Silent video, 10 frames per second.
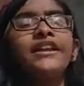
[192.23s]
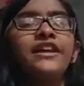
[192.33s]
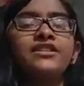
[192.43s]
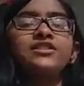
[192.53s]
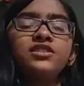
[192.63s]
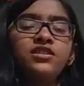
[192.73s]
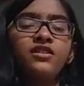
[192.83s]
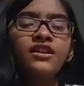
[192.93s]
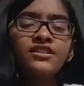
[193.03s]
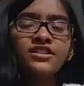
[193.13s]
Next,
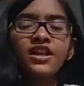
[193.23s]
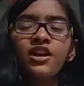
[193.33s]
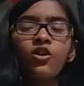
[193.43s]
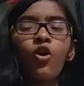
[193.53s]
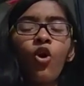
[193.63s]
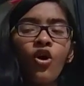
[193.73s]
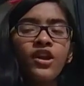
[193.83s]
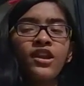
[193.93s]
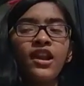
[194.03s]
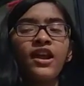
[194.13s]
let's take
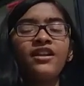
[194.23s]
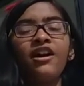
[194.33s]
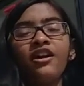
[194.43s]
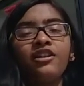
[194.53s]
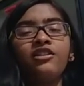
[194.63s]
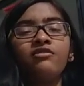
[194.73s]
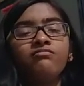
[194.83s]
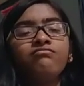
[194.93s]
oil and honey.